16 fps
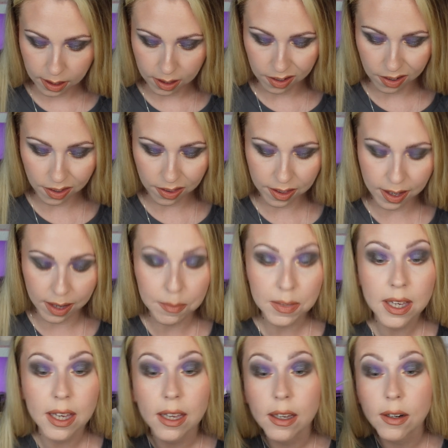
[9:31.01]
Not that I'm
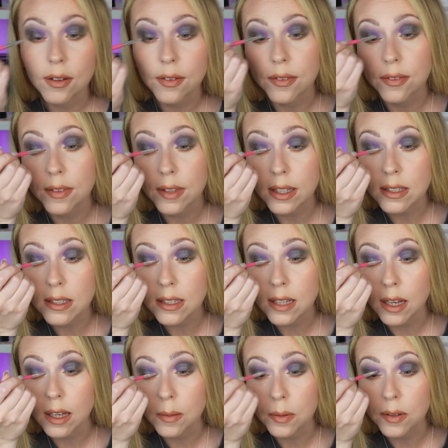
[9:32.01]
keen on this
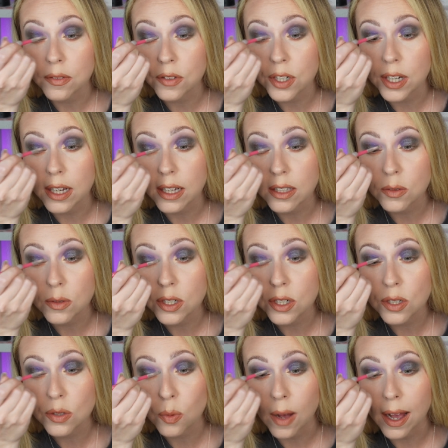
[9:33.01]
type of shades,
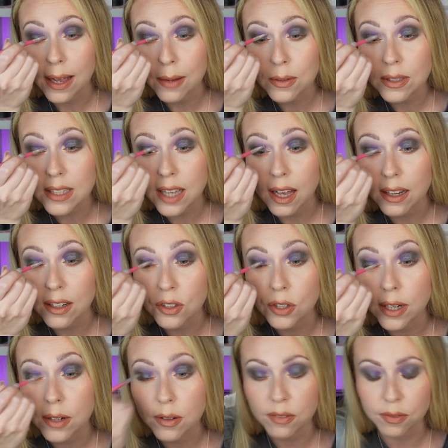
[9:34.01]
which is why I was kind of
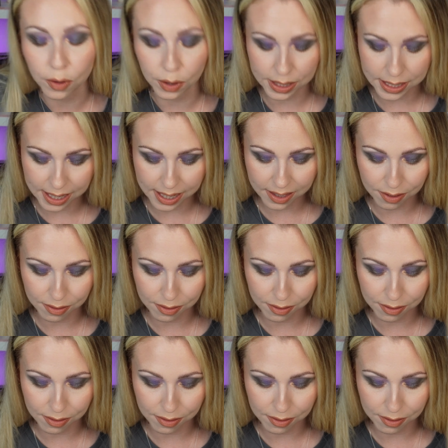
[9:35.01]
trying to avoid it.